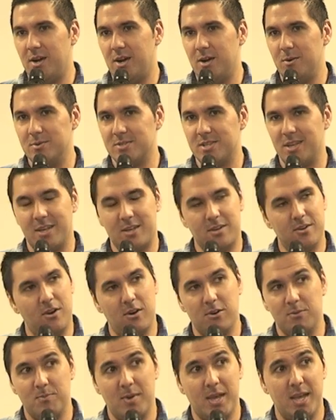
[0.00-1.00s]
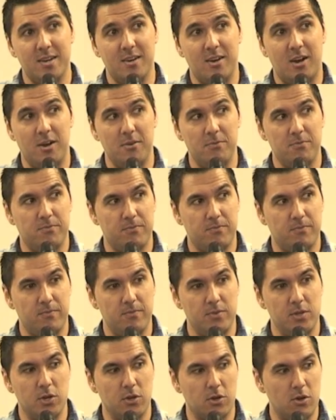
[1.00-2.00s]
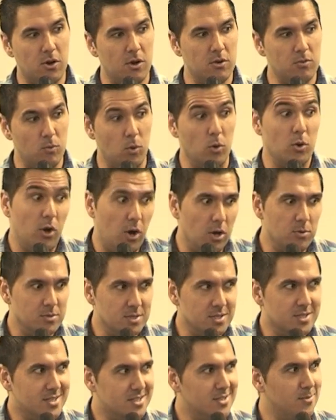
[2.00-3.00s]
I was like, God, man, God was